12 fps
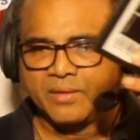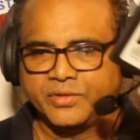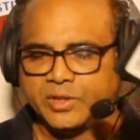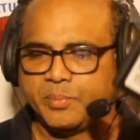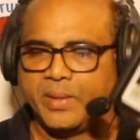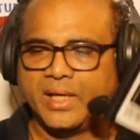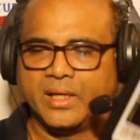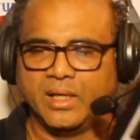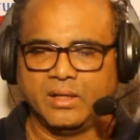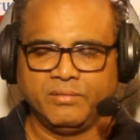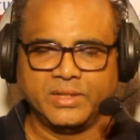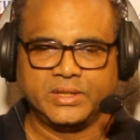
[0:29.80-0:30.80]
of this
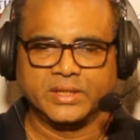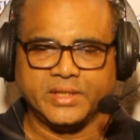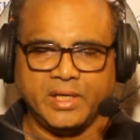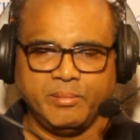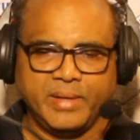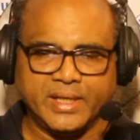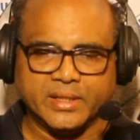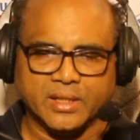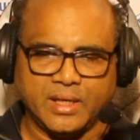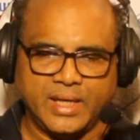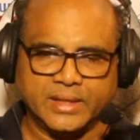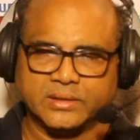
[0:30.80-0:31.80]
panel with the 3 meter
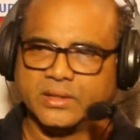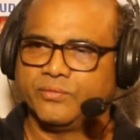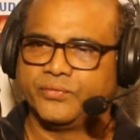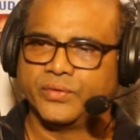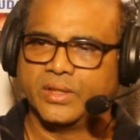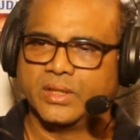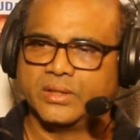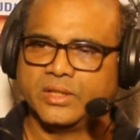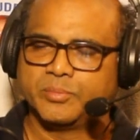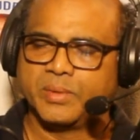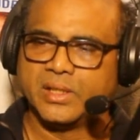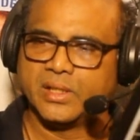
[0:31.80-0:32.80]
length of uh,
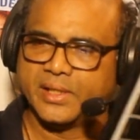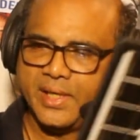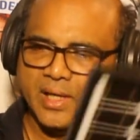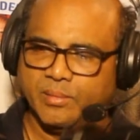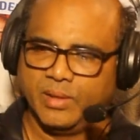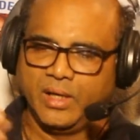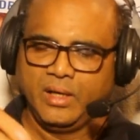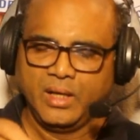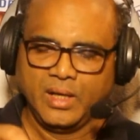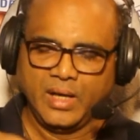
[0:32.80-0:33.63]
this particular cable